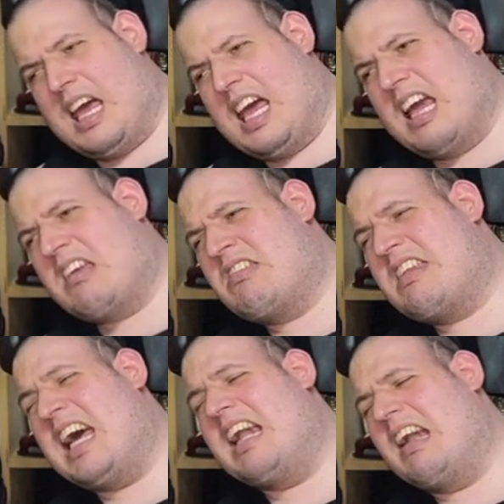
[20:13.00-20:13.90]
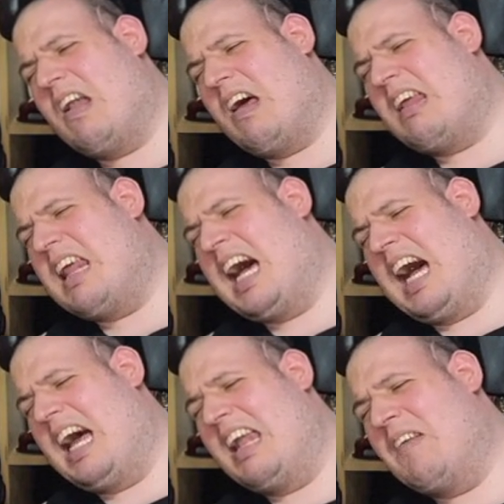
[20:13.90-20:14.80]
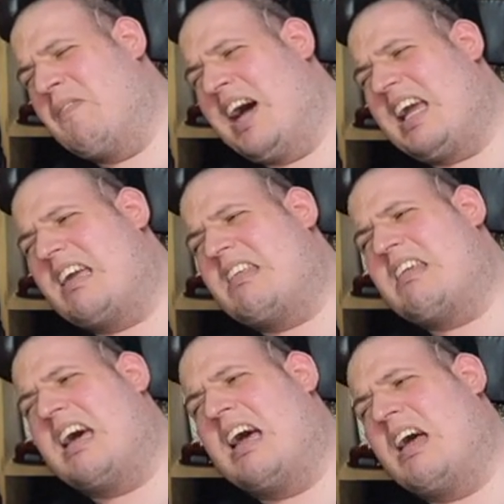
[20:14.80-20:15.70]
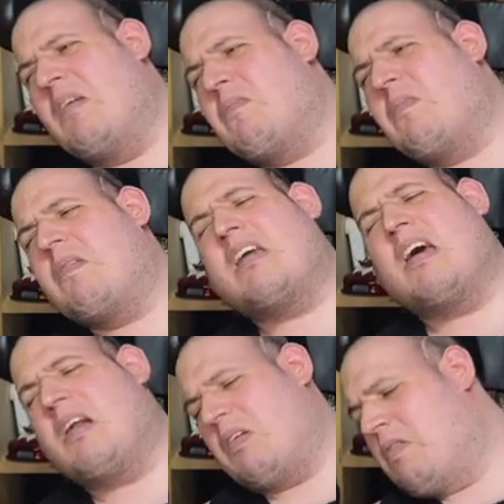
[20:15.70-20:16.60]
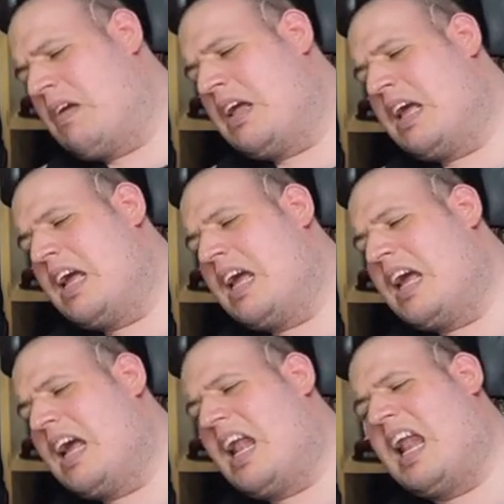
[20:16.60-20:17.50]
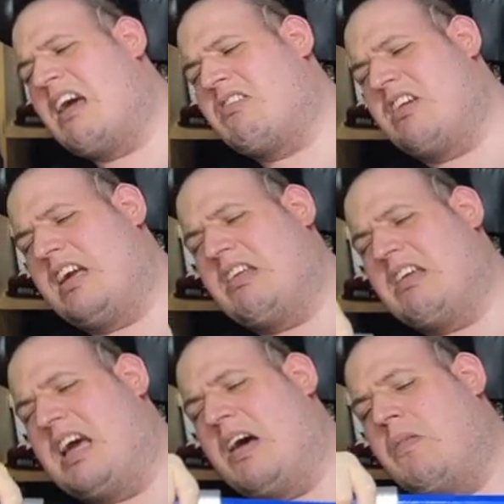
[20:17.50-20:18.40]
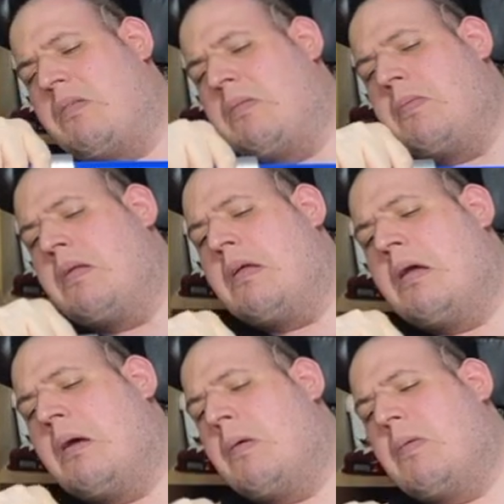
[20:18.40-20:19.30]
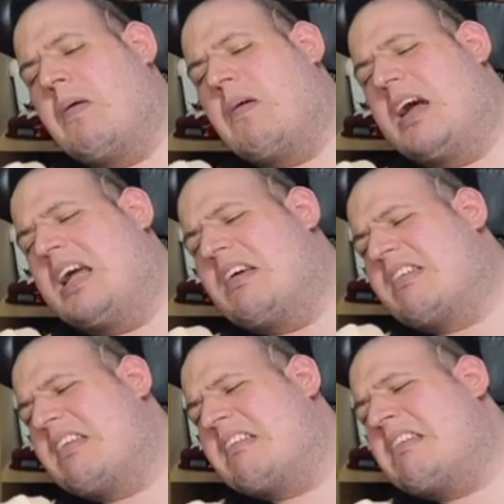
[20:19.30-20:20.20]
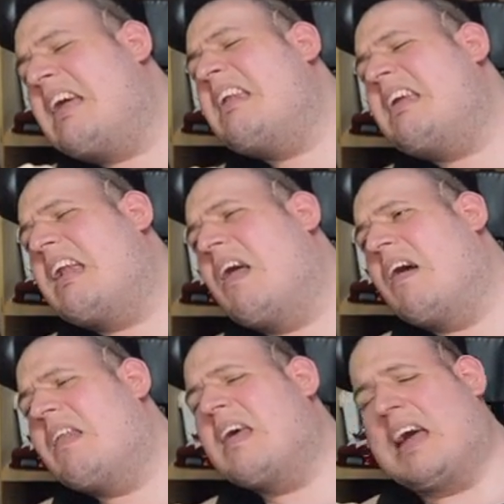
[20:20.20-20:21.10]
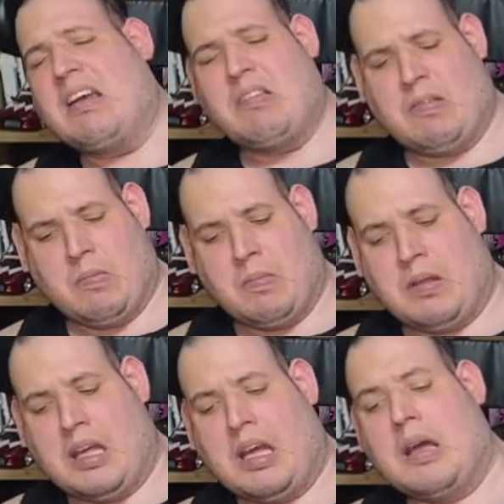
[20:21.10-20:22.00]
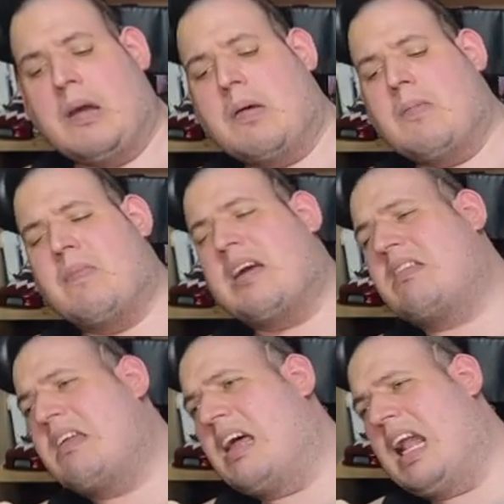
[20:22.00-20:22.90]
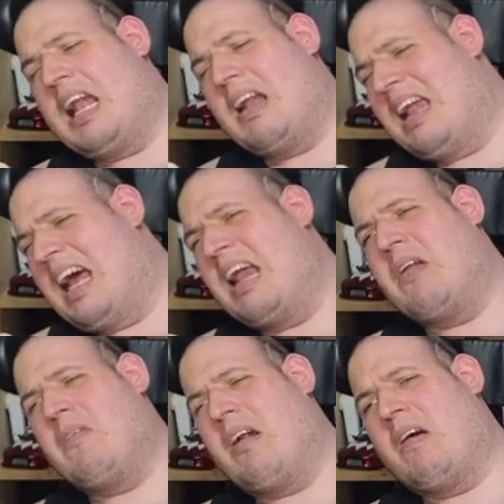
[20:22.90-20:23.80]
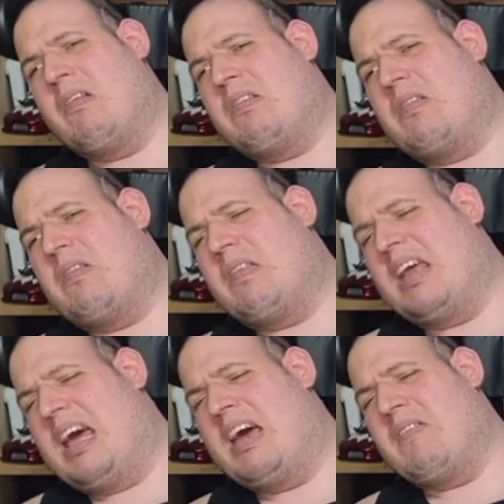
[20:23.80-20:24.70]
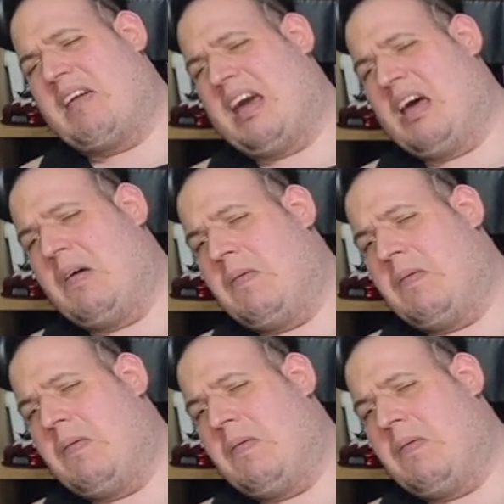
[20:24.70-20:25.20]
extend like that and makes a kind of clashing sound. But when it's extended like this, makes it a hell of a lot heavier.